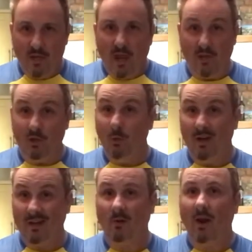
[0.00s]
And you don't want it
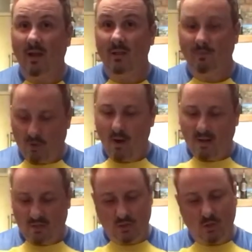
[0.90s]
to crack, because if it
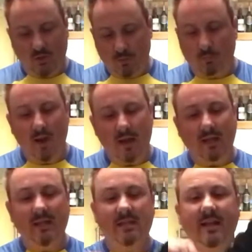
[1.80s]
cracks and starts to break and
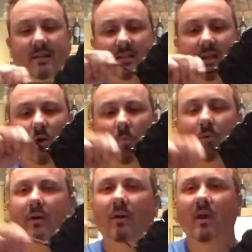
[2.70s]
these laces get all
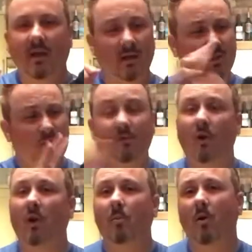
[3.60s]
brittle, it'll just
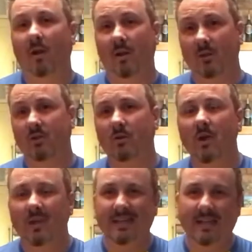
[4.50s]
fall apart on you. So
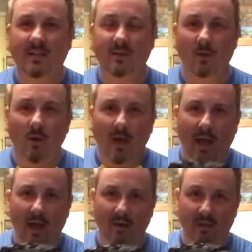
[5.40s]
you need to know
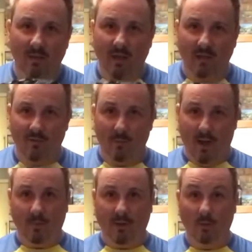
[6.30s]
how to keep that from
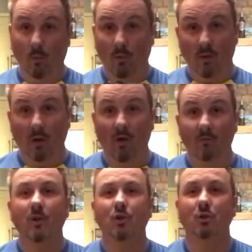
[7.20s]
happening. Glove
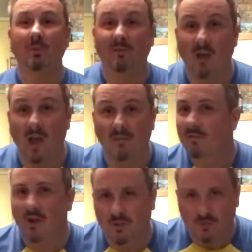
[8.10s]
should be for life,
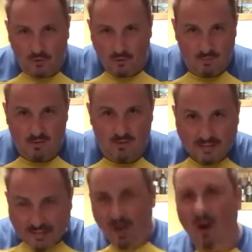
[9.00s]
not just for Christmas.
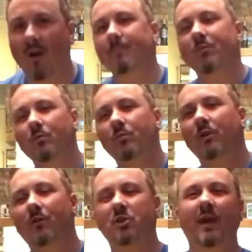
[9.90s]
All right,
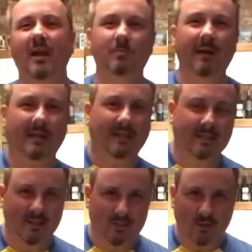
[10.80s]
first aspect. Let's
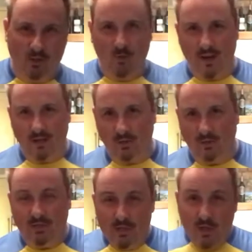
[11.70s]
get stuck straight into it.
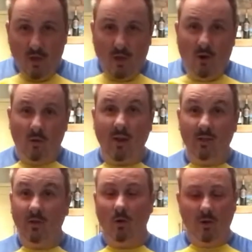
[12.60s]
Okay,
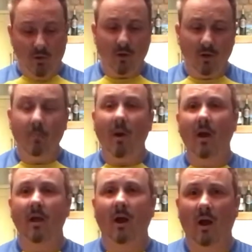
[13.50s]
so you're going to
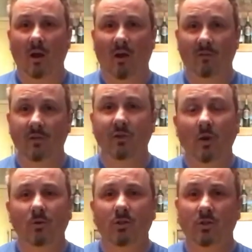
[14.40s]
buy a glove. You
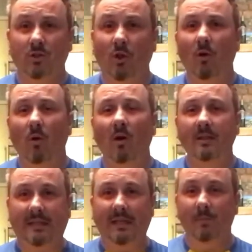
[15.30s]
don't just go
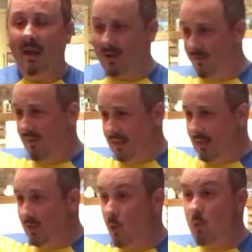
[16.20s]
onto eBay and flick and
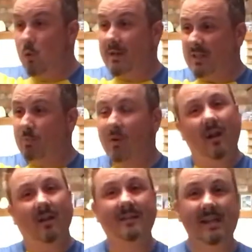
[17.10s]
go, ooh, that's pretty,
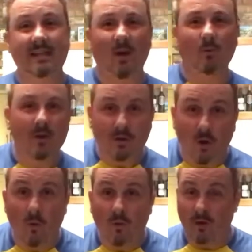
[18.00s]
I'll take that one.
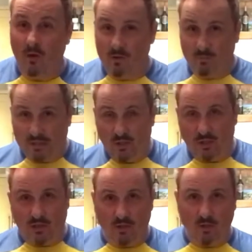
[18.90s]
No, there are some things you
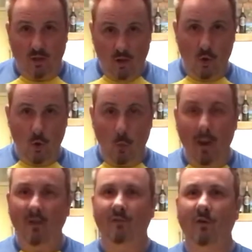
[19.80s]
need to know
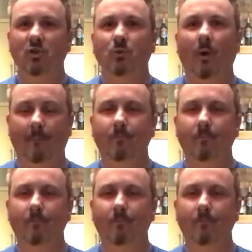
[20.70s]
about. First one,